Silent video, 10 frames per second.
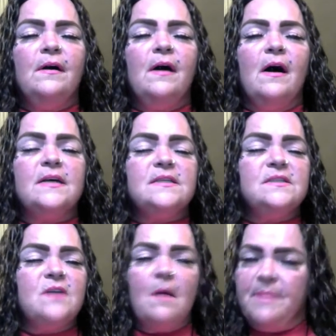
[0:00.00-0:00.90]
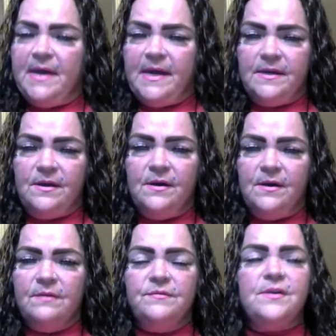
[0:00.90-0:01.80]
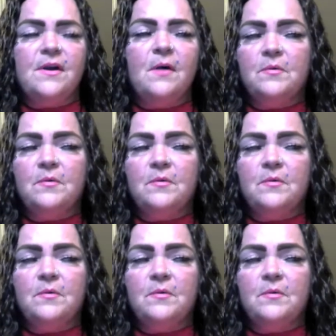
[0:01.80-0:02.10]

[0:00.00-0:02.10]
uh, is not big enough. You know,